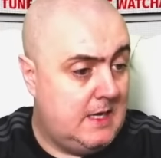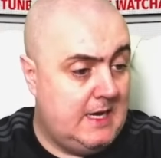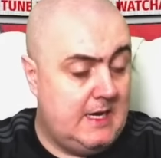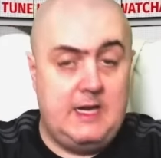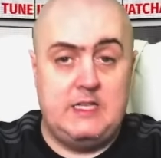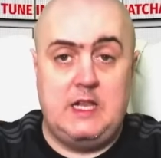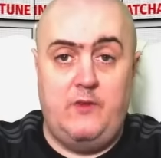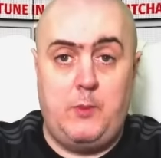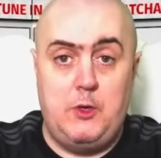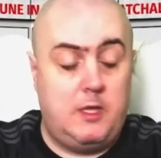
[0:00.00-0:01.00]
And it is
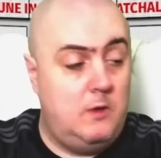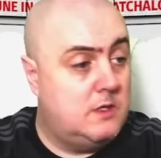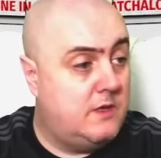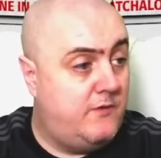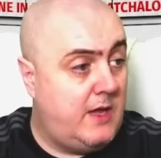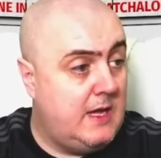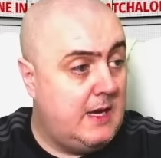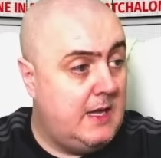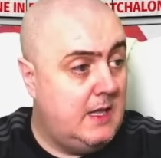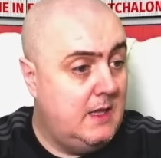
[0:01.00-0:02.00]
Liverpool 2, Sevilla
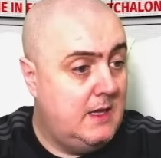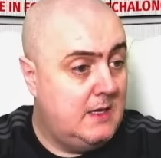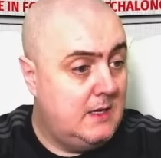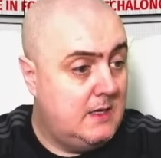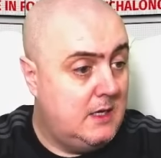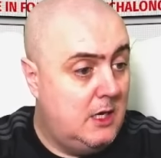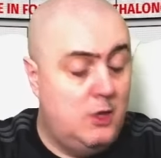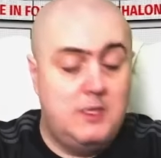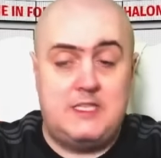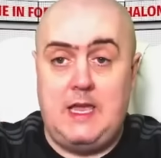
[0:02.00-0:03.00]
0.
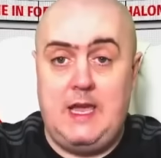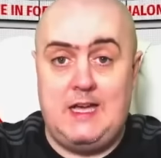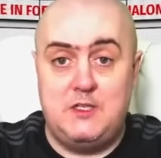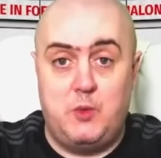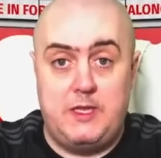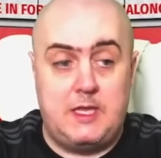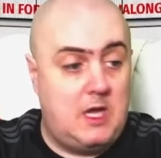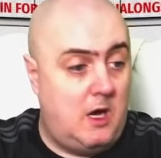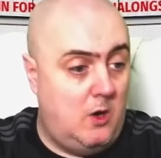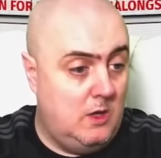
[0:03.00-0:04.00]
Luis Diaz with the
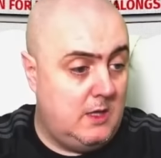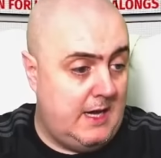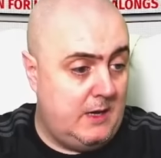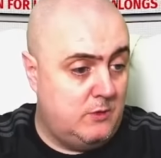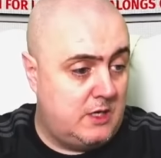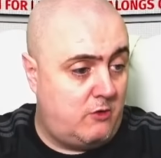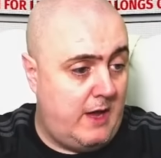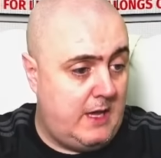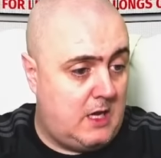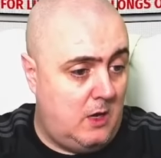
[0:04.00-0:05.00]
goal. And it was a
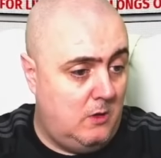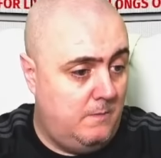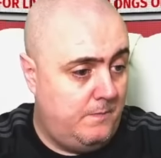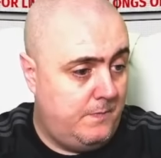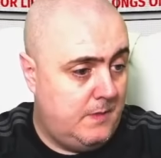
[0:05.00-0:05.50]
great goal.